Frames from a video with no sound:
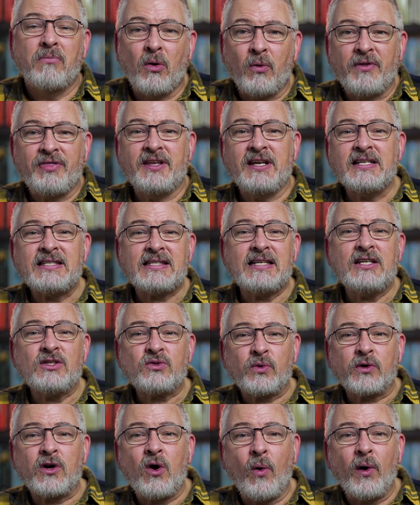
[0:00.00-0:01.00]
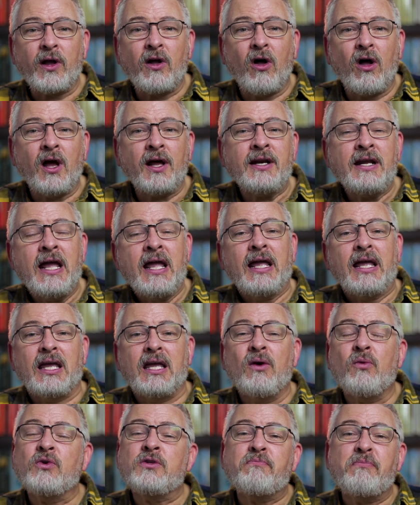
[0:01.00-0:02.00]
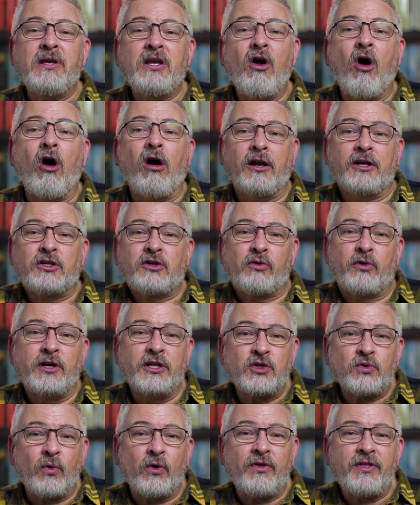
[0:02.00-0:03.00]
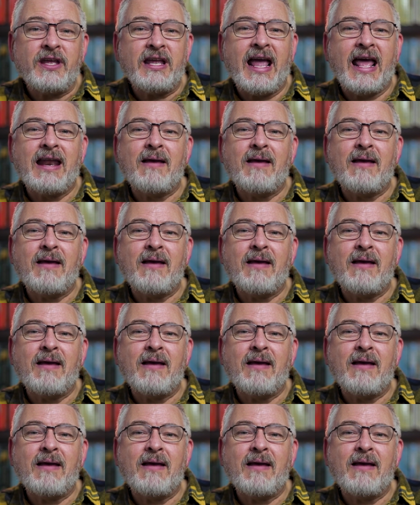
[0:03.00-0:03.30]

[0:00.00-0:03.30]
But when these scenes were going on, it was beyond cringeworthy